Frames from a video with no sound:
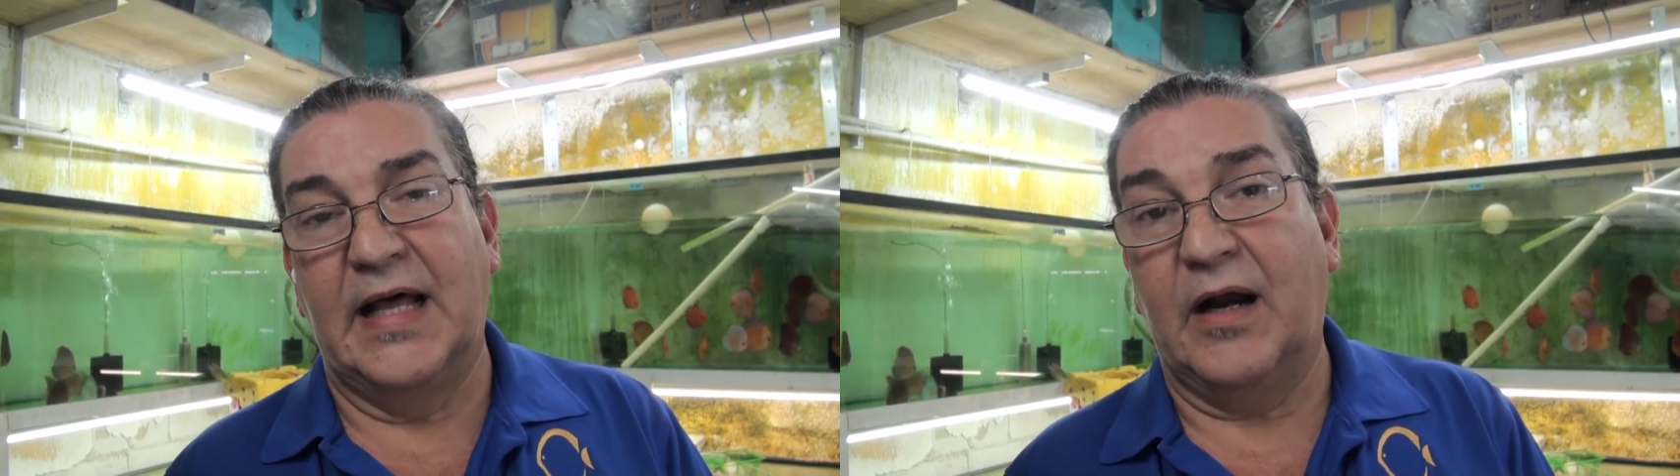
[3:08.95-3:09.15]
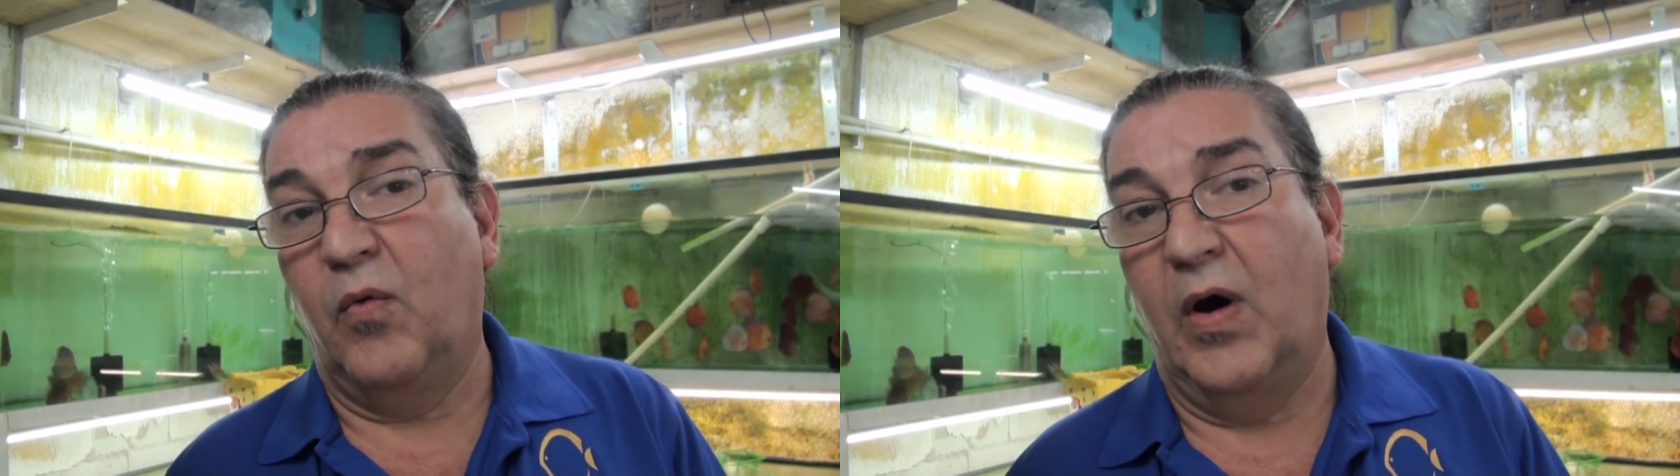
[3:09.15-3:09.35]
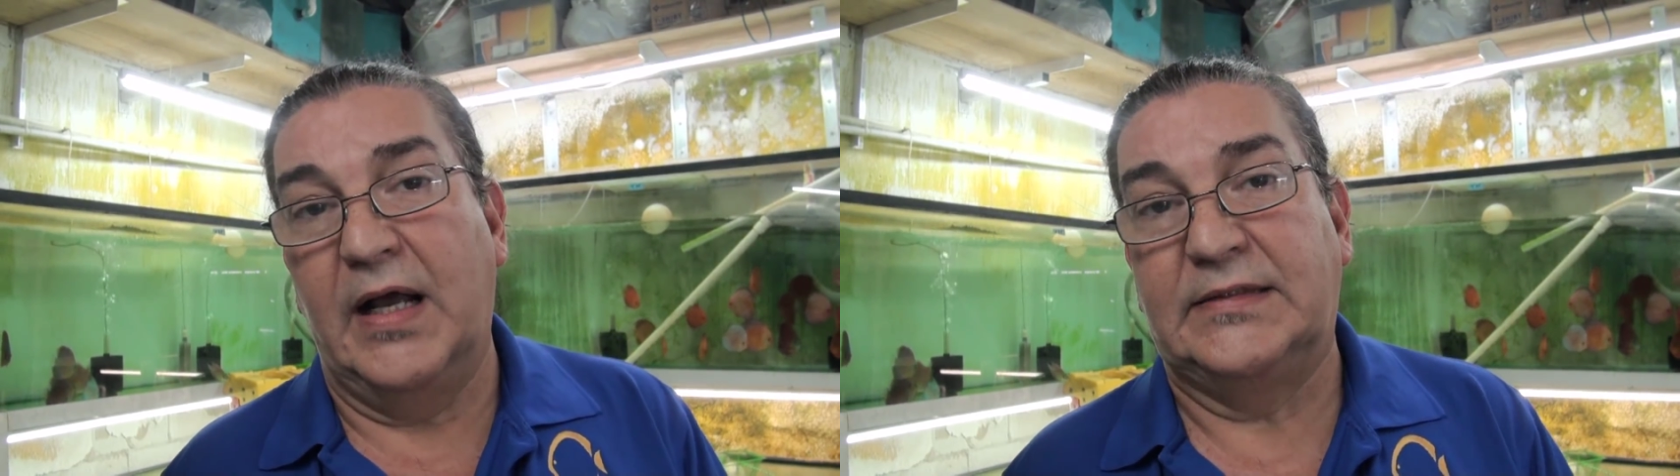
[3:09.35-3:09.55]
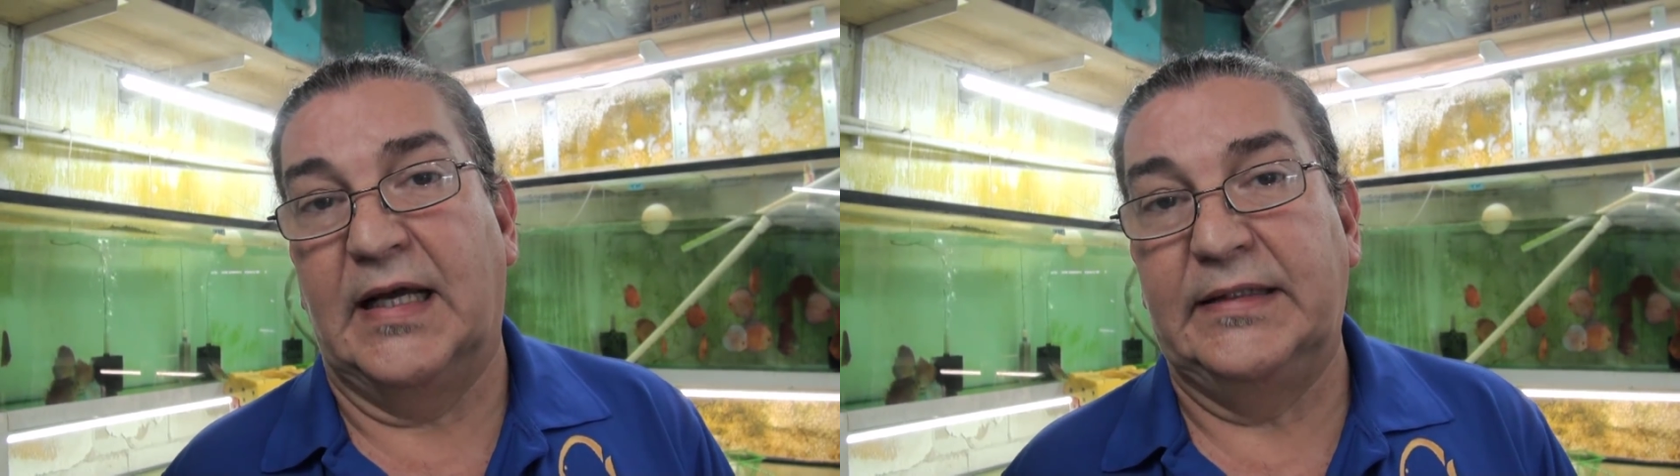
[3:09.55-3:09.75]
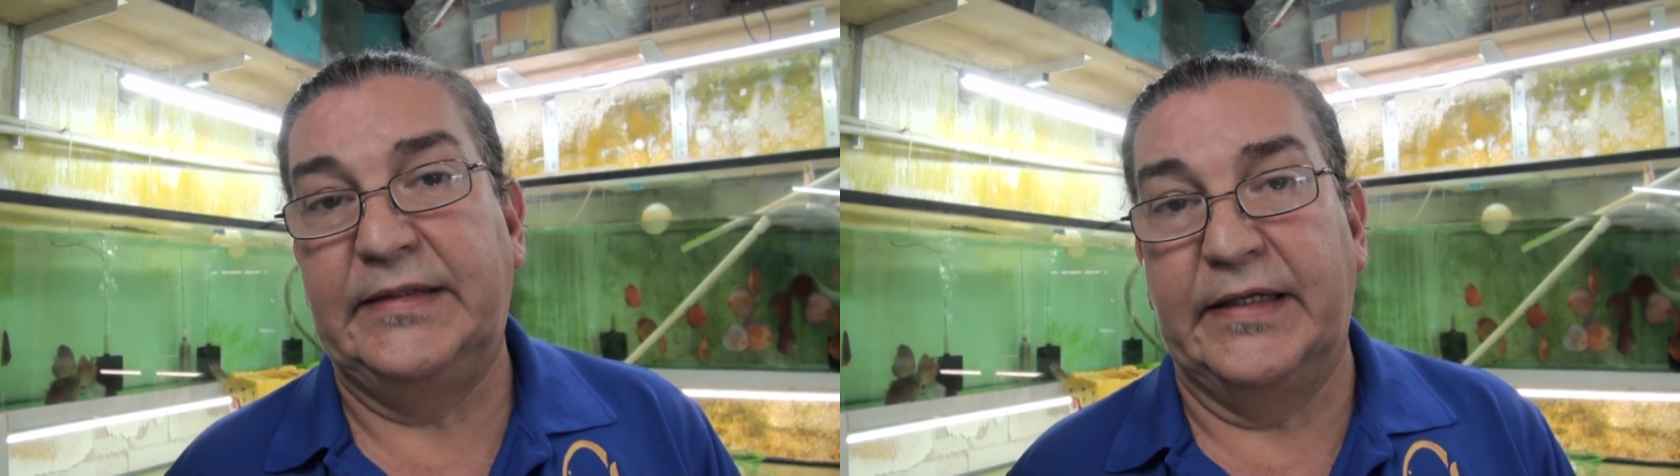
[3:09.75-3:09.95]
not a wise
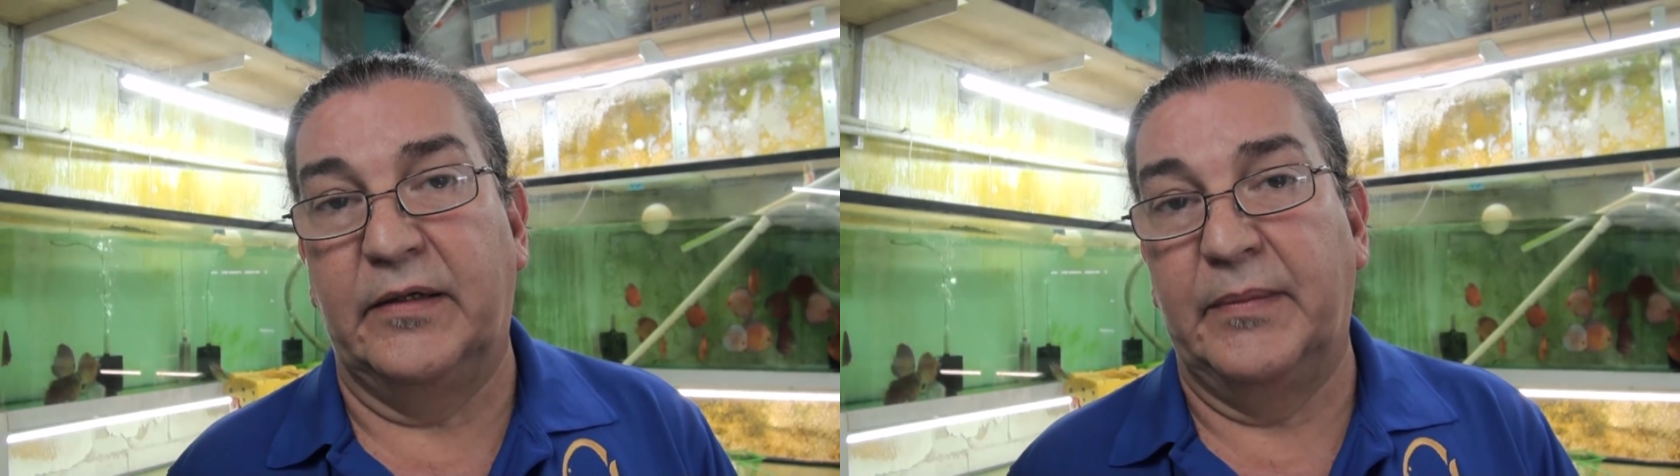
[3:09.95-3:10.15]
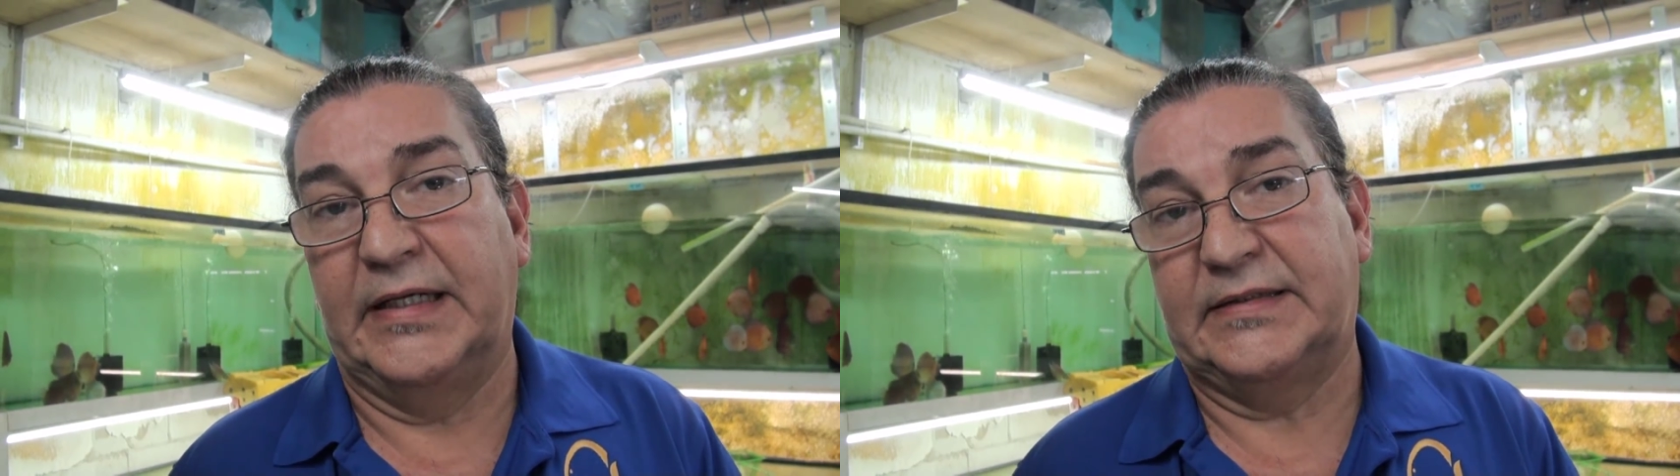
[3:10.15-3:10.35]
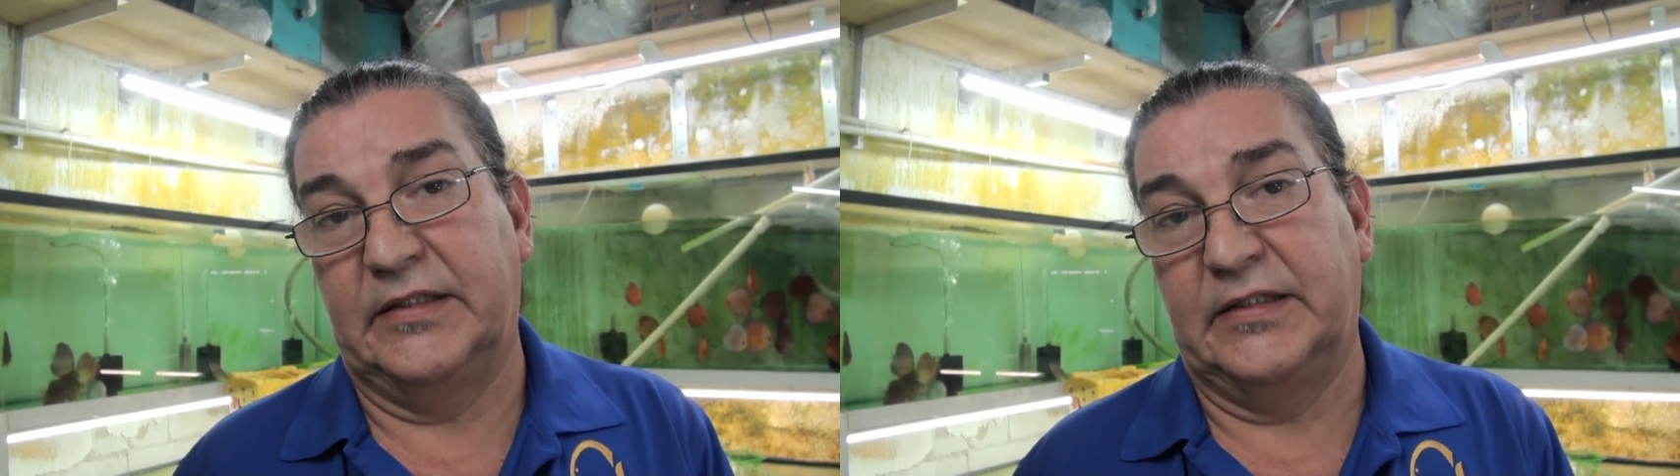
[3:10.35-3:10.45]
idea to mix